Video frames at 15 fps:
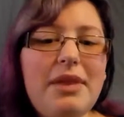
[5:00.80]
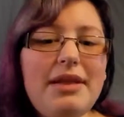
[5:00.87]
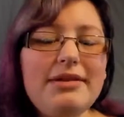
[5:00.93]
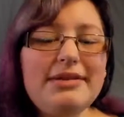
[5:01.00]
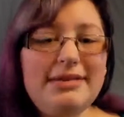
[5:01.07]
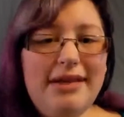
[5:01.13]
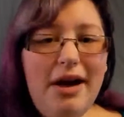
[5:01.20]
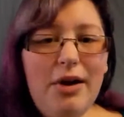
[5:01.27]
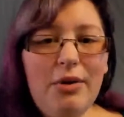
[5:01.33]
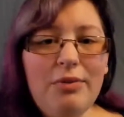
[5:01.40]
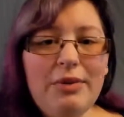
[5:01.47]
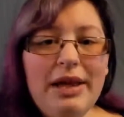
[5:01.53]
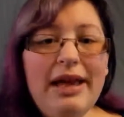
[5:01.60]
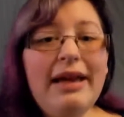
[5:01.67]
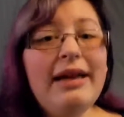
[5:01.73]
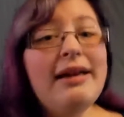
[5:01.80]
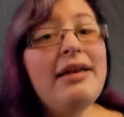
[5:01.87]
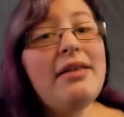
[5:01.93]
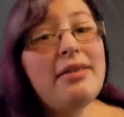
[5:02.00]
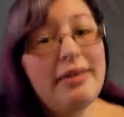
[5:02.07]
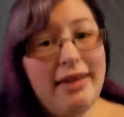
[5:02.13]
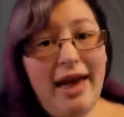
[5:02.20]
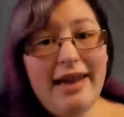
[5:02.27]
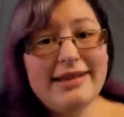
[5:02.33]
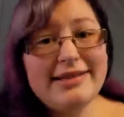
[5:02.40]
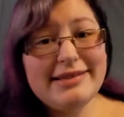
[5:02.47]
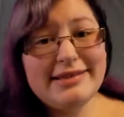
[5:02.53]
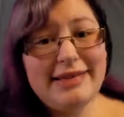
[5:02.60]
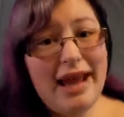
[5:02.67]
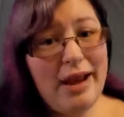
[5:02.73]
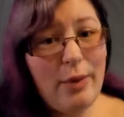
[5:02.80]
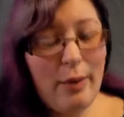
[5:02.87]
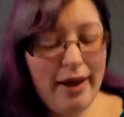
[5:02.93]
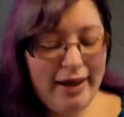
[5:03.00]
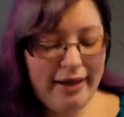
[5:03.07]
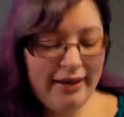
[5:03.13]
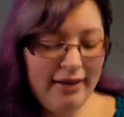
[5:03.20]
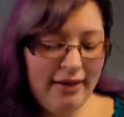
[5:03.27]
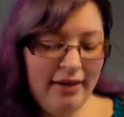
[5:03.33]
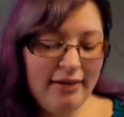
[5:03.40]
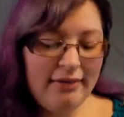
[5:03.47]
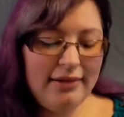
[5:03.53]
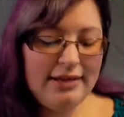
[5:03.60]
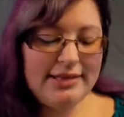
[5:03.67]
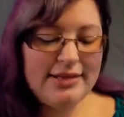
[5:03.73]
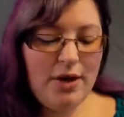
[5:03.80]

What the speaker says: So, that is a segue. Let's